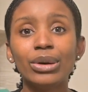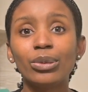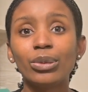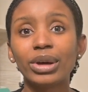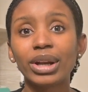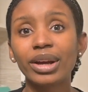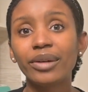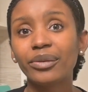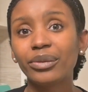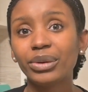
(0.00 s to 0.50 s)

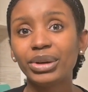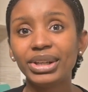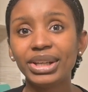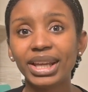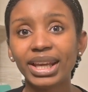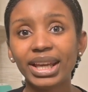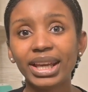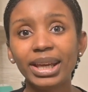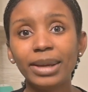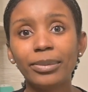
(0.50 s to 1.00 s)
whatever we
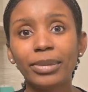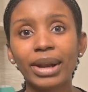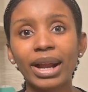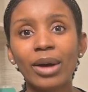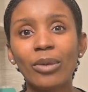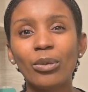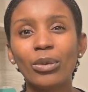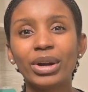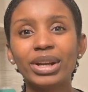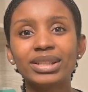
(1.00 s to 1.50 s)
need, but
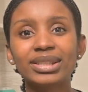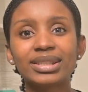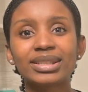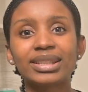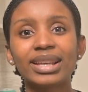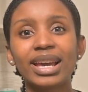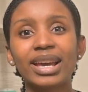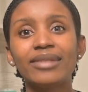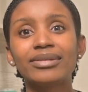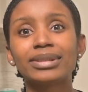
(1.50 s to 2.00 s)
I wanted to
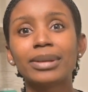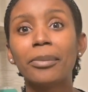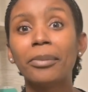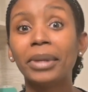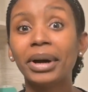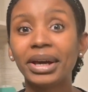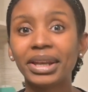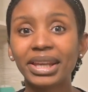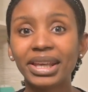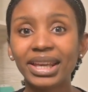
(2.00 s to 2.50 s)
save some
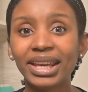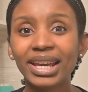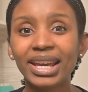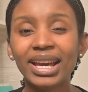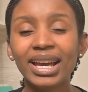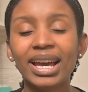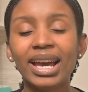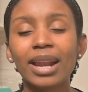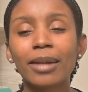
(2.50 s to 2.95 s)
money.